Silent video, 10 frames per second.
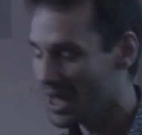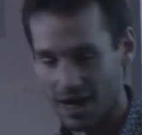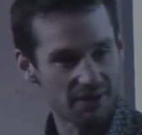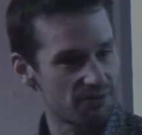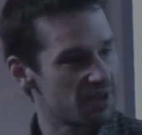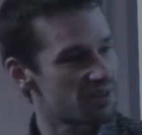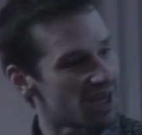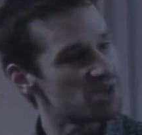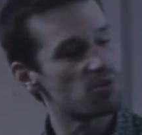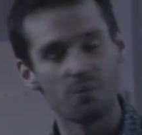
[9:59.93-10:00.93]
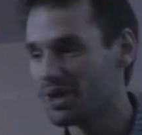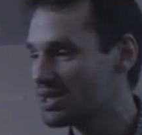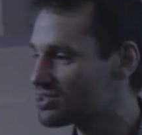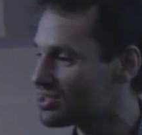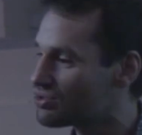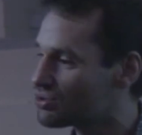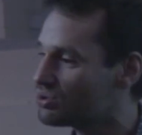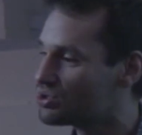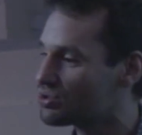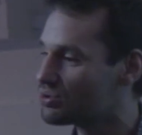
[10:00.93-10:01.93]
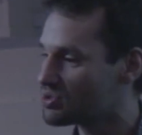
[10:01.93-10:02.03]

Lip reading: And I think that's what makes it a truly, truly